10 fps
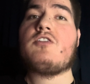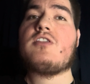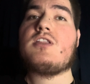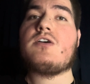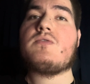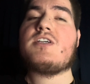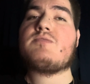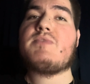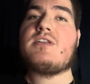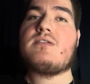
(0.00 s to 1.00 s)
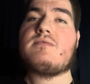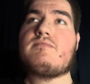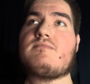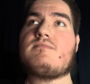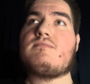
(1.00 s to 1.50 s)
alone. It's been
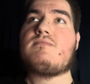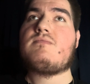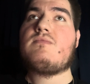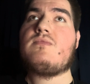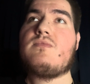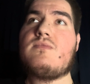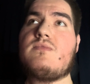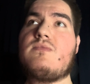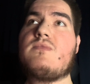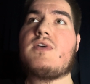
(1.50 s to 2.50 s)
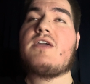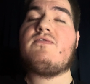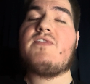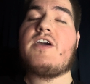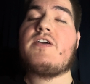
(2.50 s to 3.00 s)
a
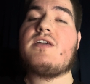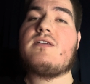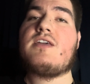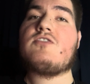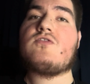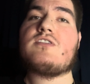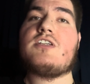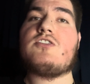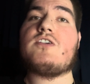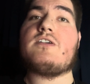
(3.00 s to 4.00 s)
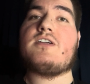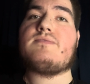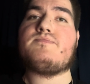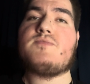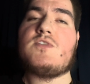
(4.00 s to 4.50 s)
very interesting journey,
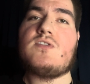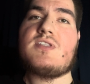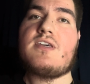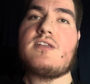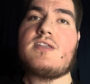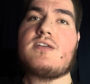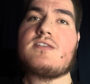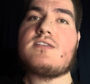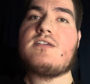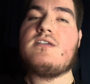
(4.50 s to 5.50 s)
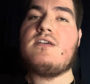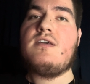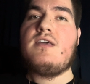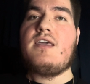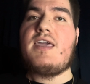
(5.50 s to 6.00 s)
to say the least.
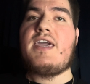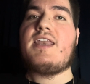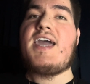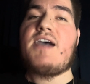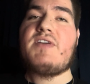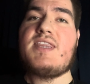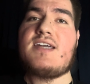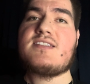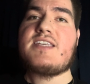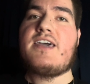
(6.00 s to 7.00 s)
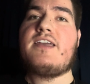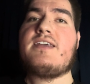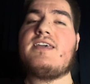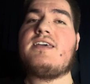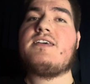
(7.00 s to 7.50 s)
And having that said,
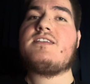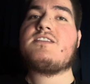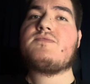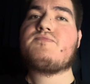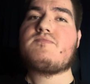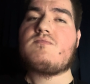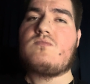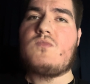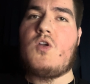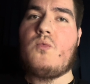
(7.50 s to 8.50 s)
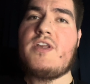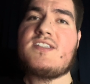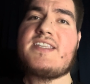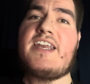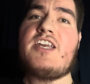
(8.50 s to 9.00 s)
is when you
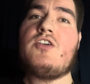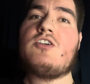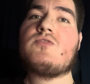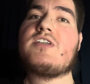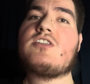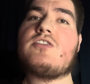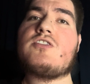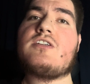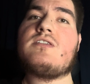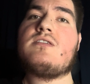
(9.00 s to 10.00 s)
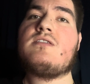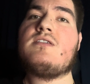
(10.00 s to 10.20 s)
set a New Year's resolution,